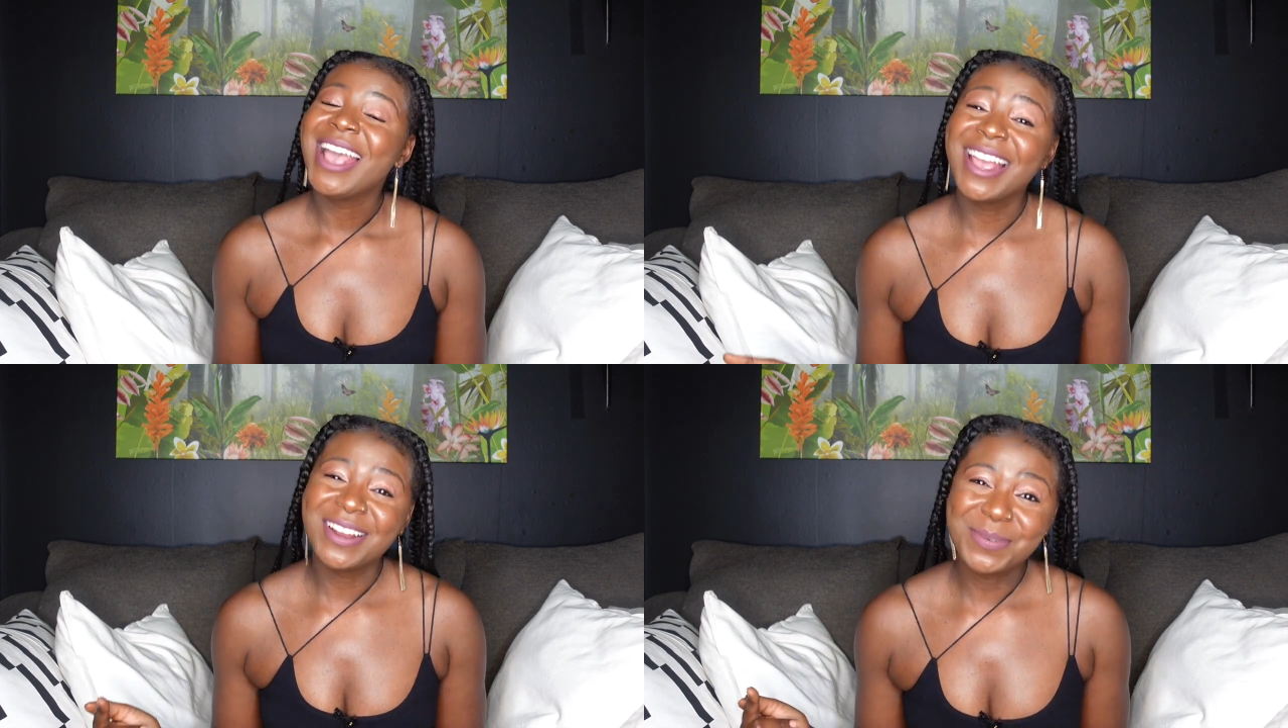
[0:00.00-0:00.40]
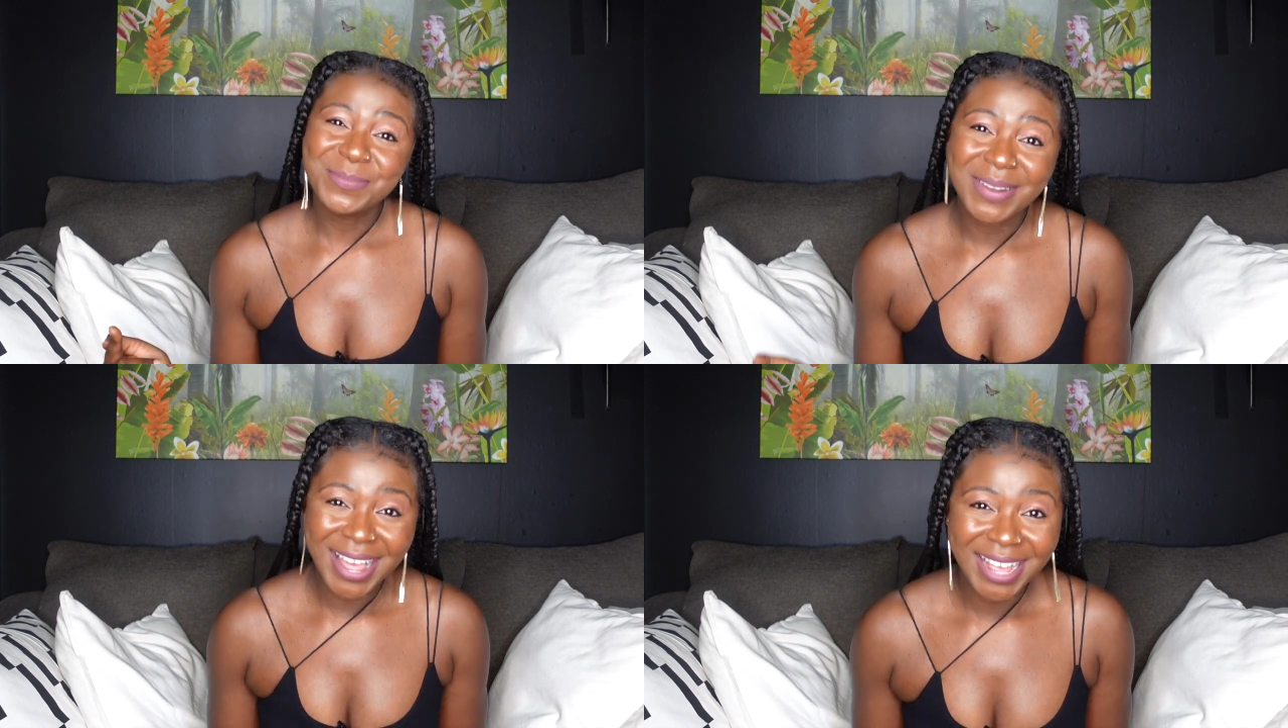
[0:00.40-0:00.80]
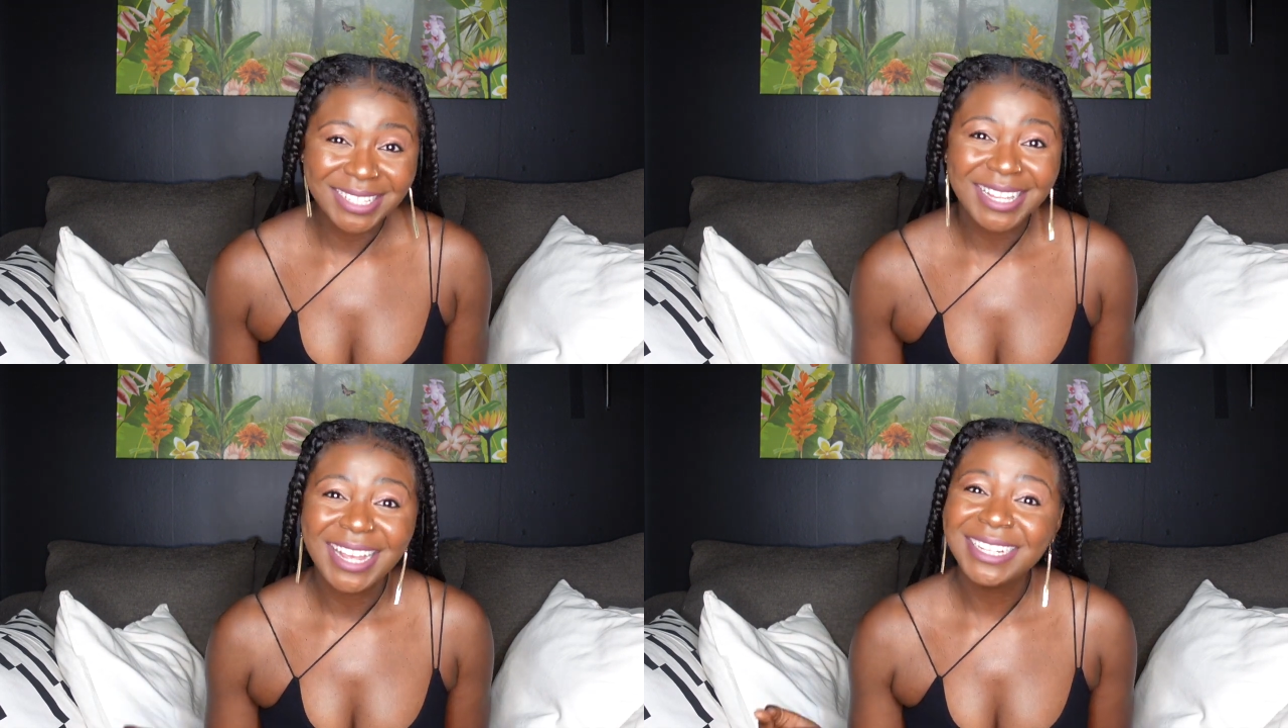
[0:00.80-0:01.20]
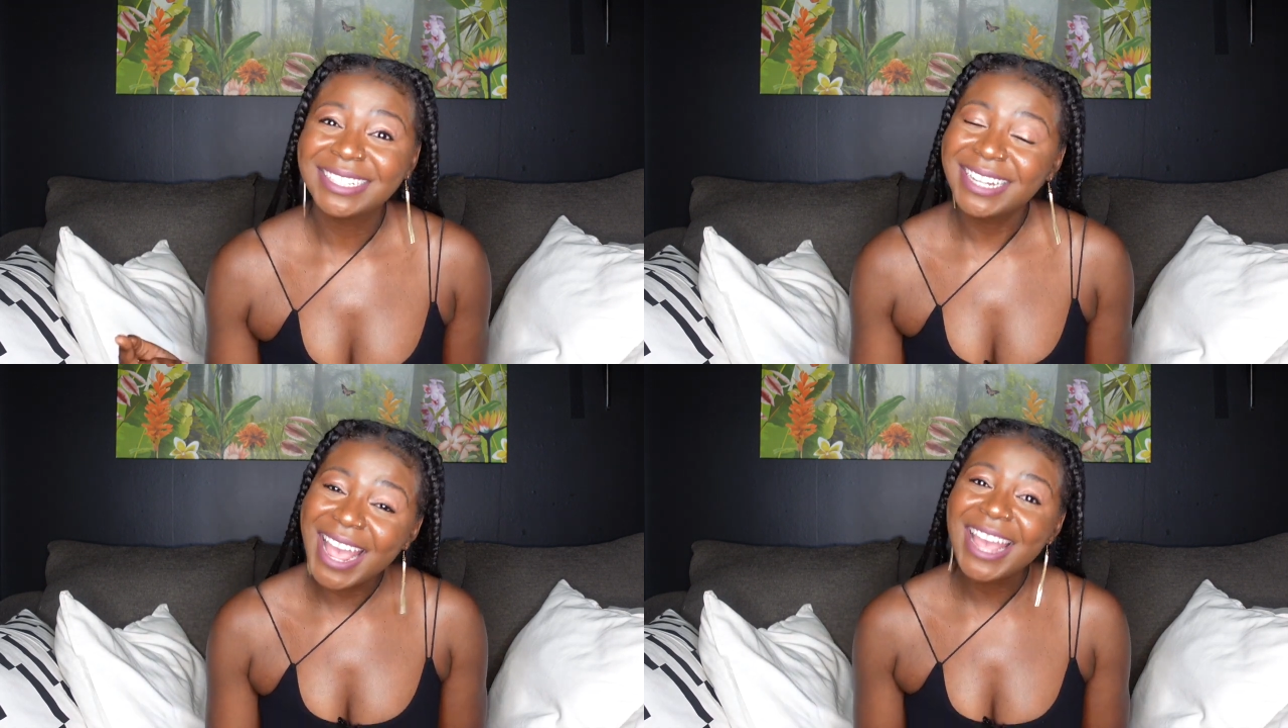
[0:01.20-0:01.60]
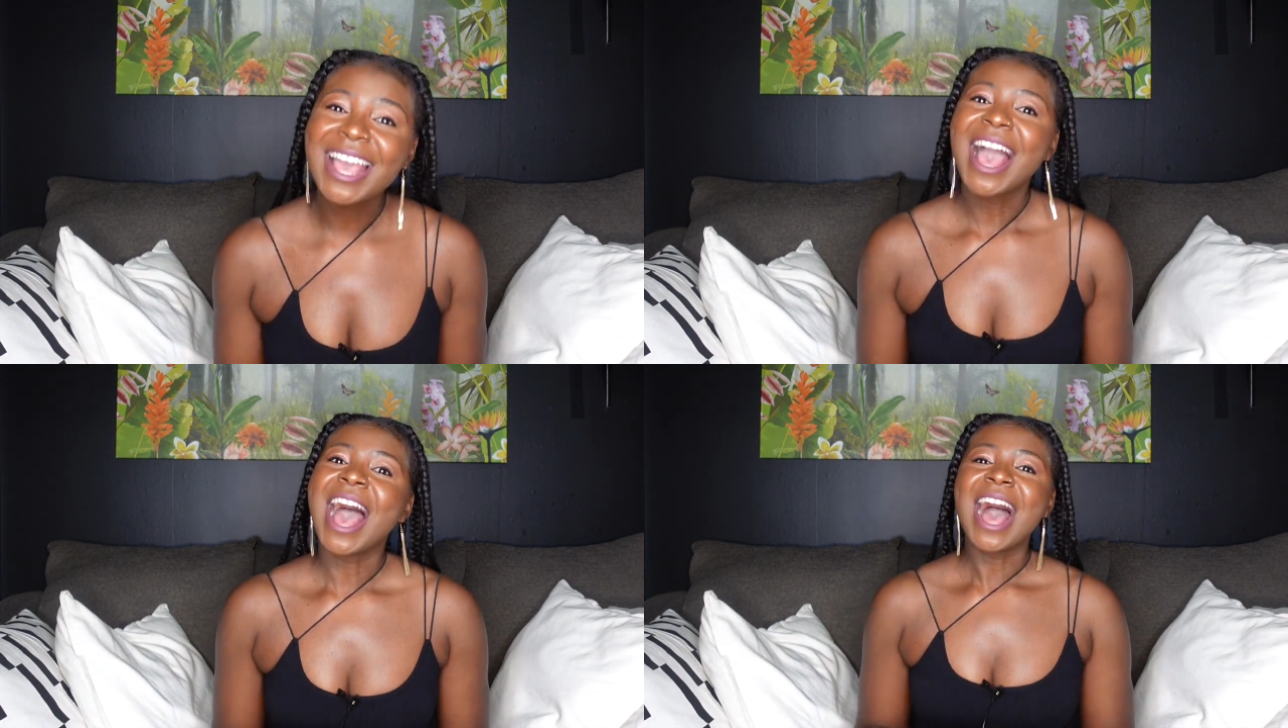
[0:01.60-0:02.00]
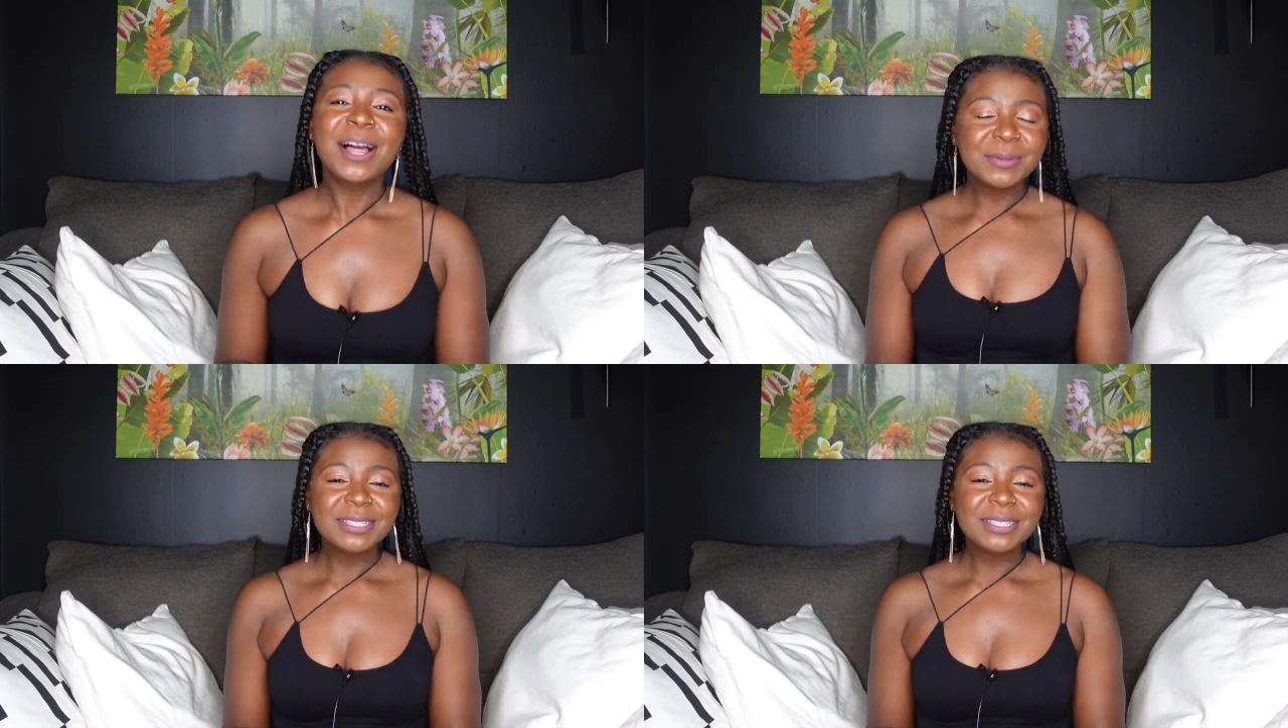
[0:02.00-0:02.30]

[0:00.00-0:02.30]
and a blessed day. I will